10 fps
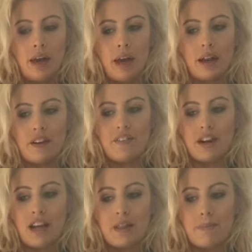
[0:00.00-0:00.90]
and i
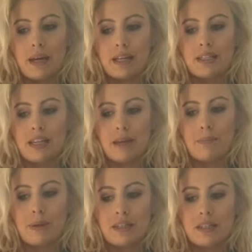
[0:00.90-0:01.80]
feel like the biggest thing
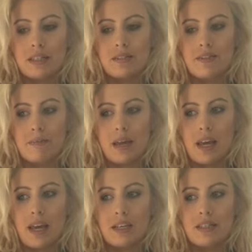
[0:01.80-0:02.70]
in business for
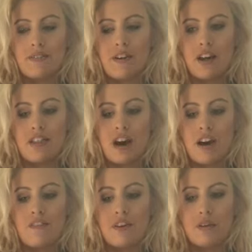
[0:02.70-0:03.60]
me is the fact that
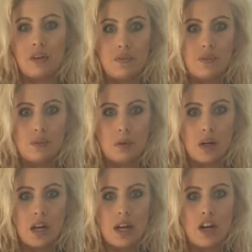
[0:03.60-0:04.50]
i felt comfortable and